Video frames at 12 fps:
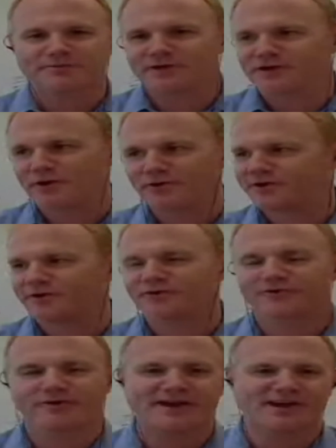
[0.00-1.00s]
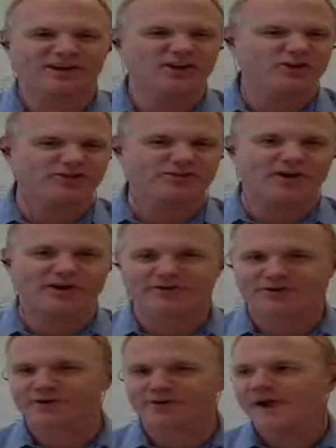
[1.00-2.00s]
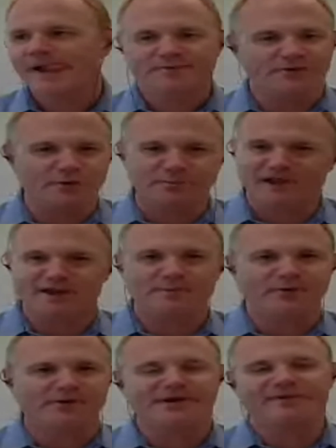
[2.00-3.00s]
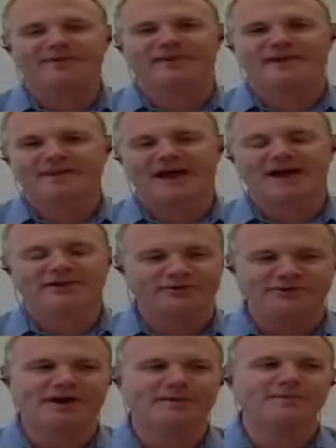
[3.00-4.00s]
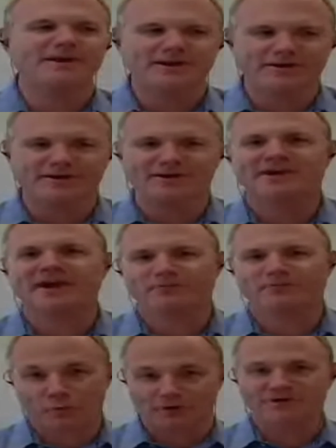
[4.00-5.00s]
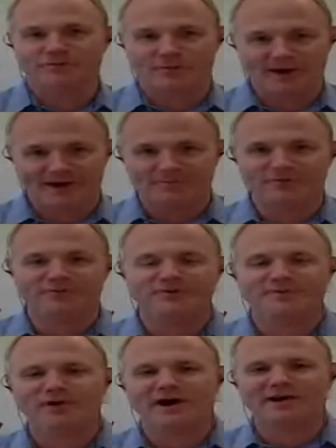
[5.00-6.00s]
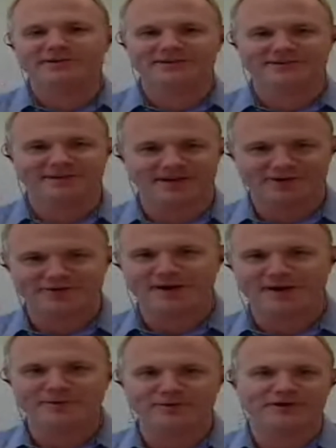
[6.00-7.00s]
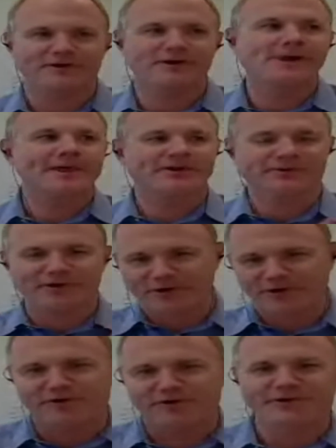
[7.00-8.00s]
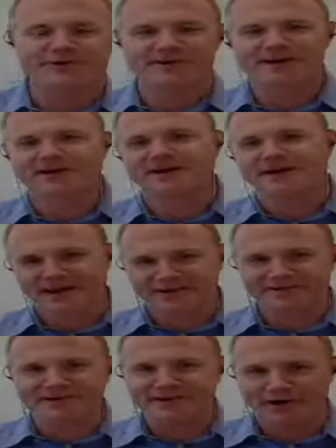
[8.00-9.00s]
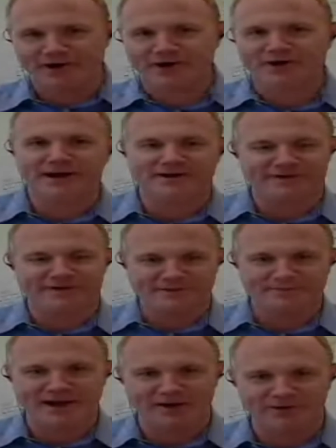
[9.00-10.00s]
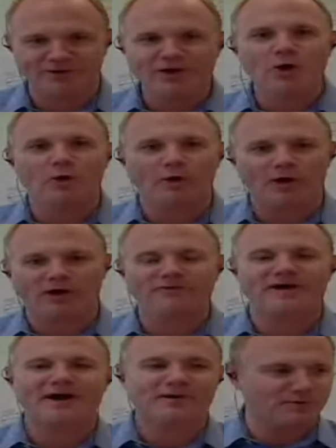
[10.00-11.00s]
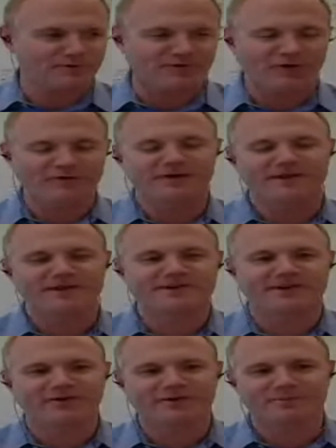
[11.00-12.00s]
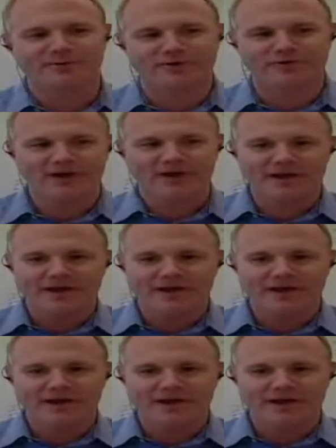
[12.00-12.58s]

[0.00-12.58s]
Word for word: really no sales training, no structure, no playbooks, nothing like that. so he's come in here and he's kind of worked his way up through the process that I described earlier. Started off as a, uh, an SDR, kind of an inbound qualifier, moved over to the sales approach,